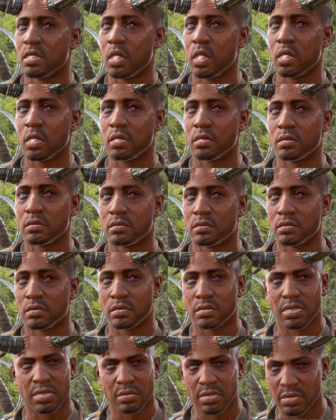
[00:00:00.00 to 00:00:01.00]
No,
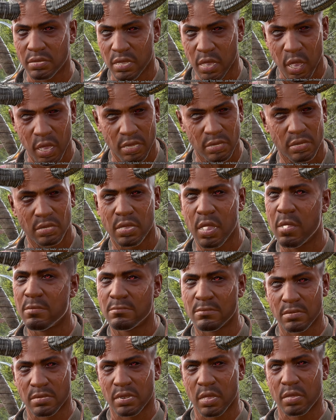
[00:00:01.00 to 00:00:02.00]
this is no
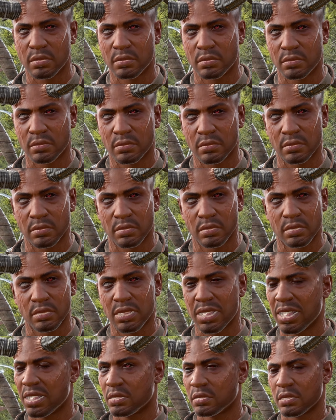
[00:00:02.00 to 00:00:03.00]
Drow plot.
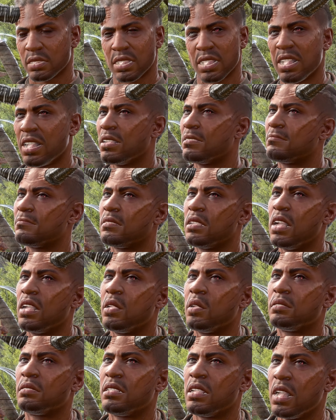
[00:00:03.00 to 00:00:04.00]
These
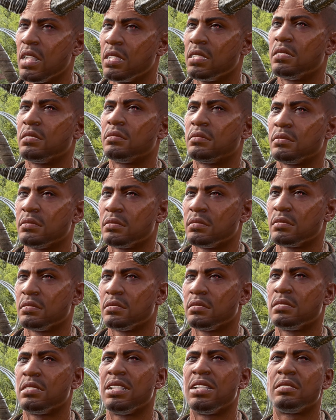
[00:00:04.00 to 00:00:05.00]
absolute nutters,
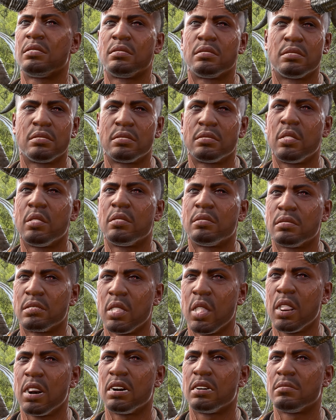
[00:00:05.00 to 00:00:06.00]
these true
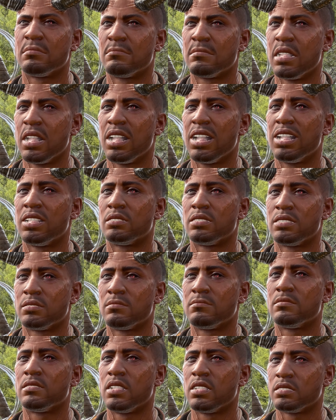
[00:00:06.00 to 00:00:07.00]
souls are behind
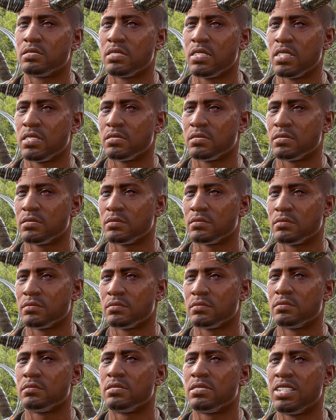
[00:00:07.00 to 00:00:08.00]
his abduction.
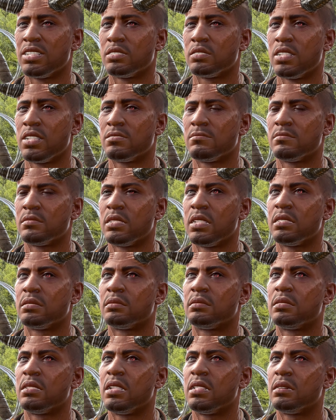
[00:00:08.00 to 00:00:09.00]
His
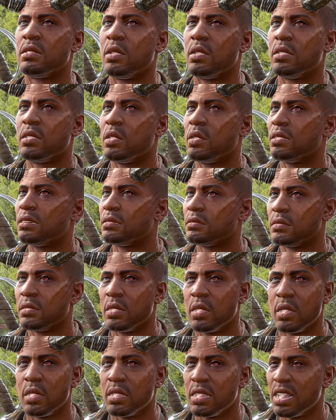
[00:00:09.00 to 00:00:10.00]
absence alone will
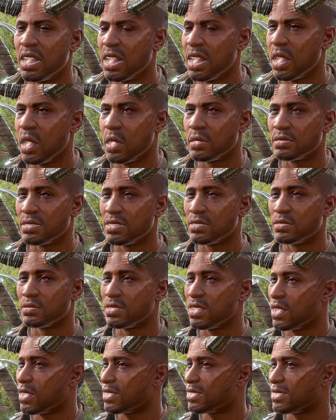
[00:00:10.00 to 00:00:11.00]
sow chaos in the
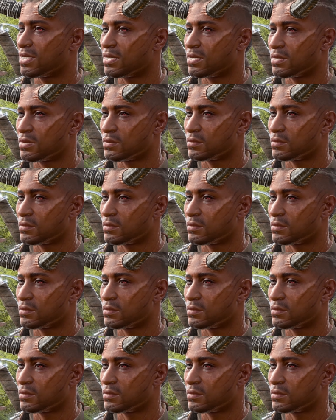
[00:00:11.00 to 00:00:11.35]
city.